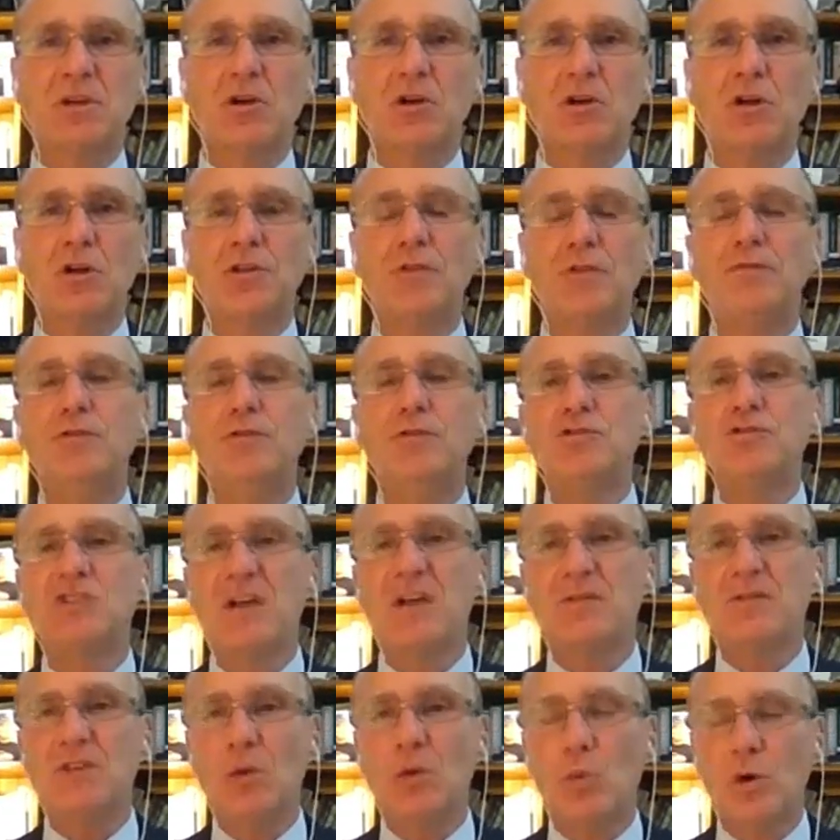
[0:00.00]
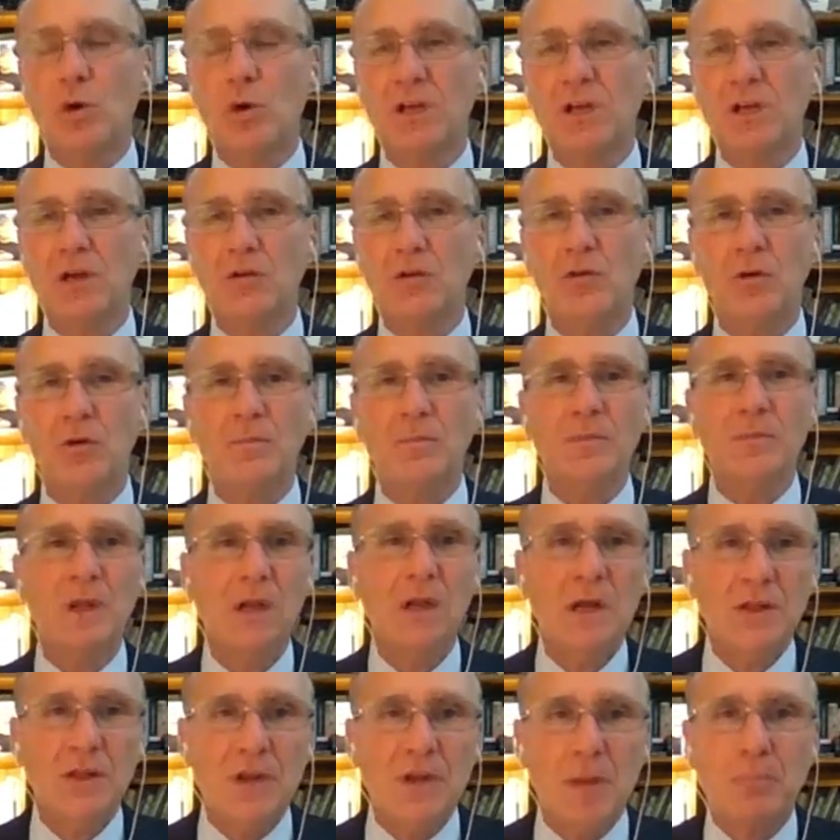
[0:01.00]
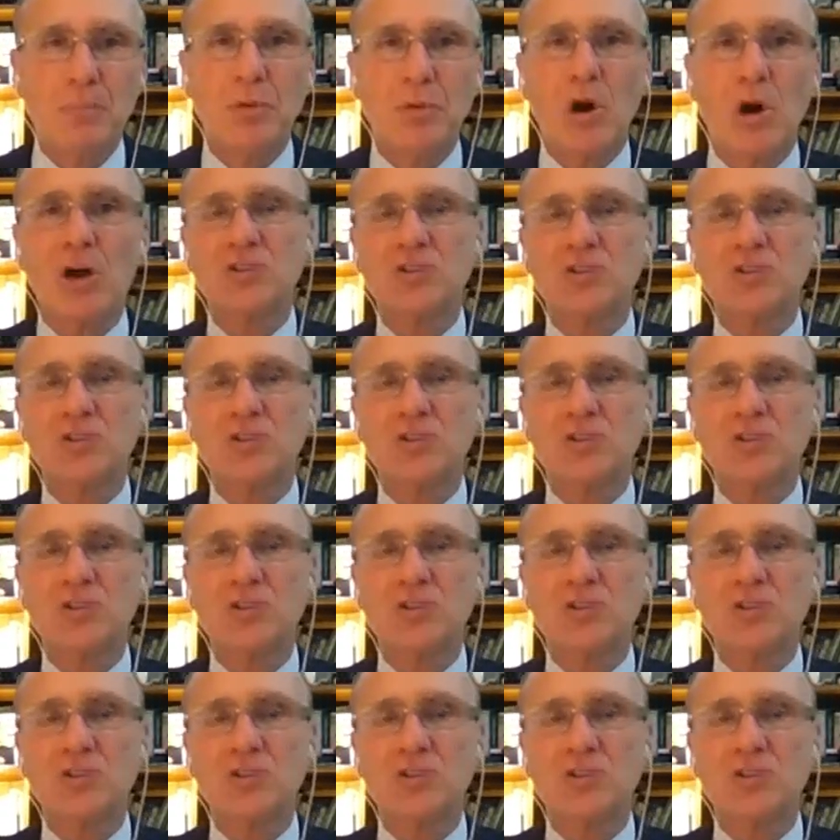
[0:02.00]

called the Food Safety Working Group that brought